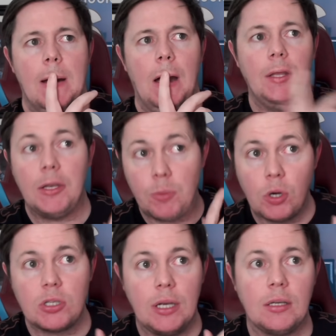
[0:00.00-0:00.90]
And then
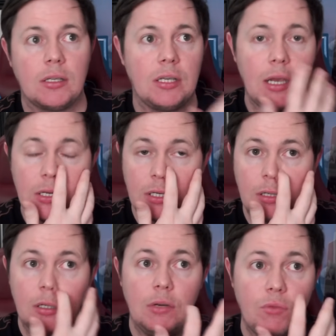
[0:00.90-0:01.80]
towards the end of the
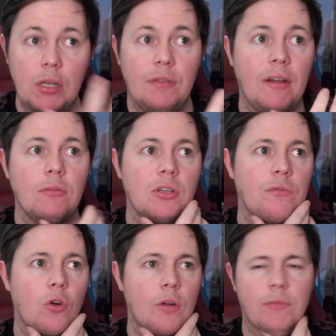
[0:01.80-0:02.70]
season, he really found his
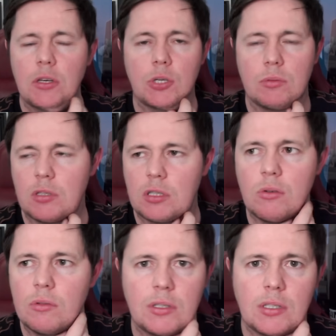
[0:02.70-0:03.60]
form, finished with
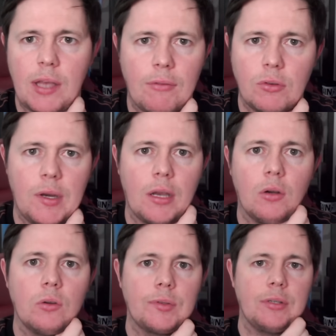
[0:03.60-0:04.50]
scoring 7 or 8
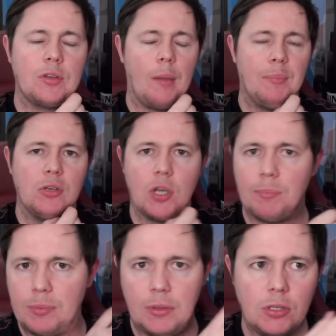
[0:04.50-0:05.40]
goals in the
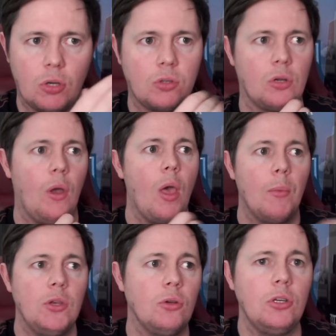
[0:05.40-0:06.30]
Championship in total.
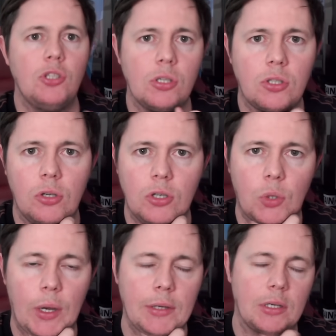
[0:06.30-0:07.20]
But he's only just turned
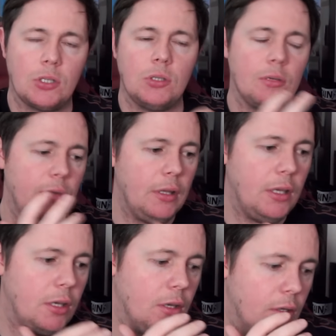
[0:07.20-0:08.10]
20, so he's a
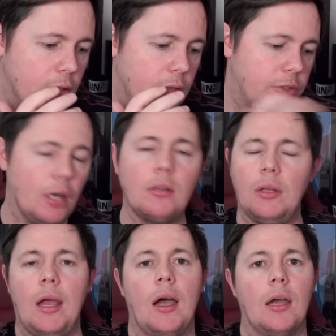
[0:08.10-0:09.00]
really young
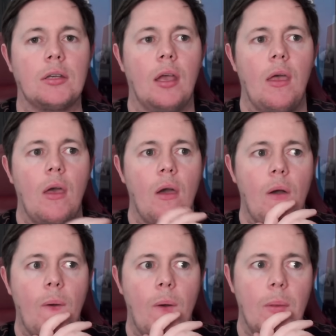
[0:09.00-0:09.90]
lad.
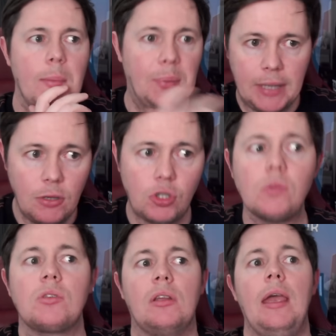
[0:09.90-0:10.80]
The
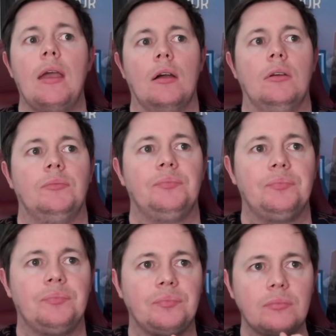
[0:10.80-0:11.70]
potential's there.
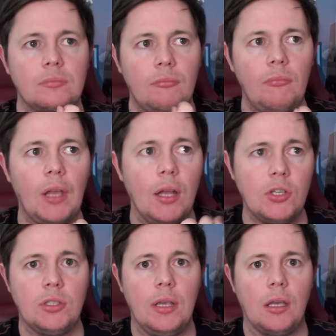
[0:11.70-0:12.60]
I
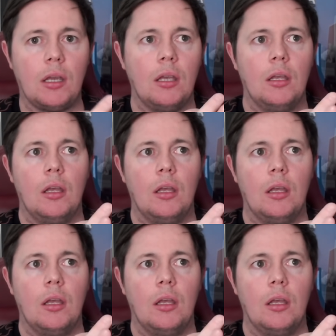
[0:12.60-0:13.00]
just think